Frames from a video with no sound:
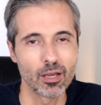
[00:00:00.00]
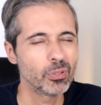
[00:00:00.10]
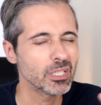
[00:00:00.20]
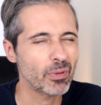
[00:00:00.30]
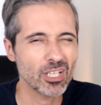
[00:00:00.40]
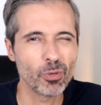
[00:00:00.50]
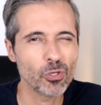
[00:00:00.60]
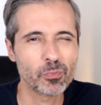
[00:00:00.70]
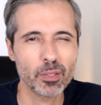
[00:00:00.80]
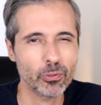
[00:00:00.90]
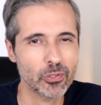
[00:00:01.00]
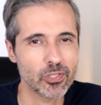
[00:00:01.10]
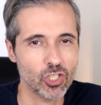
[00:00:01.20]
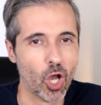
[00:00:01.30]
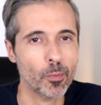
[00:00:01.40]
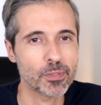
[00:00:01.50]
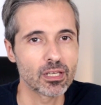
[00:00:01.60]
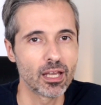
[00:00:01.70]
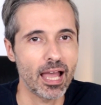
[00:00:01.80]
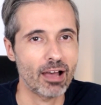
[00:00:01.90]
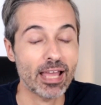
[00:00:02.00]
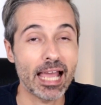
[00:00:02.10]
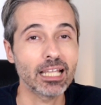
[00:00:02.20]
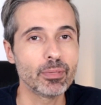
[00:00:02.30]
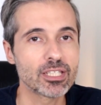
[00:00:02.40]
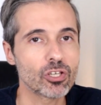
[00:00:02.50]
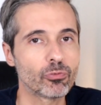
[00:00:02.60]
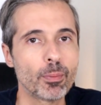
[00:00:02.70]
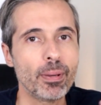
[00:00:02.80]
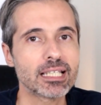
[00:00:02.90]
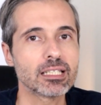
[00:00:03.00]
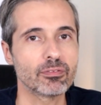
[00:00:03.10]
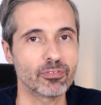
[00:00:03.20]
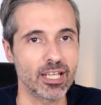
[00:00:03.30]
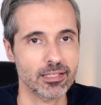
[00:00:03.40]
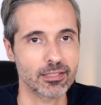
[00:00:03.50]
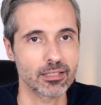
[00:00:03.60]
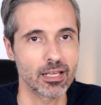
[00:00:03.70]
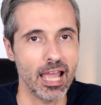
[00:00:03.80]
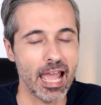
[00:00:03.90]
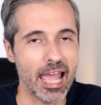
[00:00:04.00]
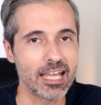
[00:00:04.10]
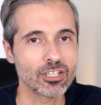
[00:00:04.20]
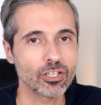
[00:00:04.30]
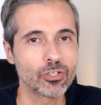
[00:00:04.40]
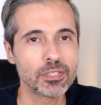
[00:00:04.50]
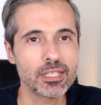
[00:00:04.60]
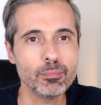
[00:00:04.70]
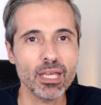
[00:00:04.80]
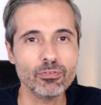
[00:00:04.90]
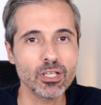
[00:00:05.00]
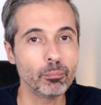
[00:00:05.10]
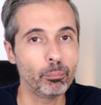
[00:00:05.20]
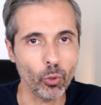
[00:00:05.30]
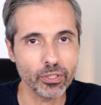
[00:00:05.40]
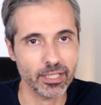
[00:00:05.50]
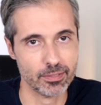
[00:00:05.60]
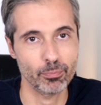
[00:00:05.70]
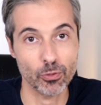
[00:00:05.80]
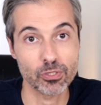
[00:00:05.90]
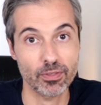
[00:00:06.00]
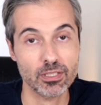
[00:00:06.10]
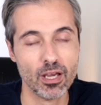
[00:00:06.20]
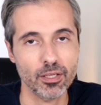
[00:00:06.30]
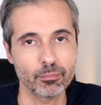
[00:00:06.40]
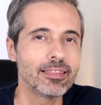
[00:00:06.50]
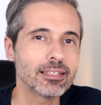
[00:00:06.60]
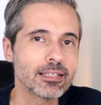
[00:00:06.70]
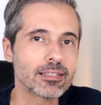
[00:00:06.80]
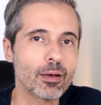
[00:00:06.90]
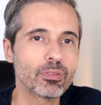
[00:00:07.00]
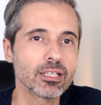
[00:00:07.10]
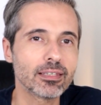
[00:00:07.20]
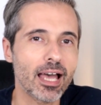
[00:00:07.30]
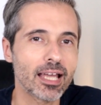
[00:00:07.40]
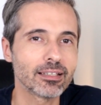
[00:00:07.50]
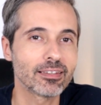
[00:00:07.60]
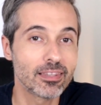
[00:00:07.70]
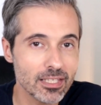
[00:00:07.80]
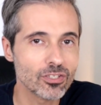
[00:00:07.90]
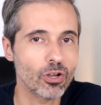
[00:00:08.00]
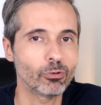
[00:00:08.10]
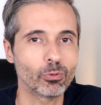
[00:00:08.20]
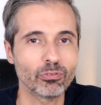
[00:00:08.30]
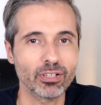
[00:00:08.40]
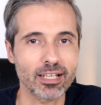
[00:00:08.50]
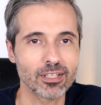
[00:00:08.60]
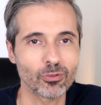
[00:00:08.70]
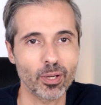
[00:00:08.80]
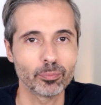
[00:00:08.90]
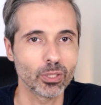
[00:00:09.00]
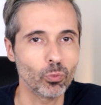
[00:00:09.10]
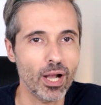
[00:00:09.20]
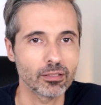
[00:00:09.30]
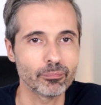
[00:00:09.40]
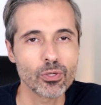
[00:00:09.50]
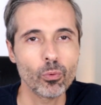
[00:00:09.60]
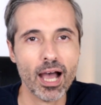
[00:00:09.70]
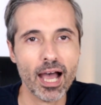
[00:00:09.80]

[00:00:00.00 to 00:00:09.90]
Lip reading: pretty much most people's jobs have elements of repetitiveness and could seem even pointless most of the time. And this is something that this novel reflects incredibly well. So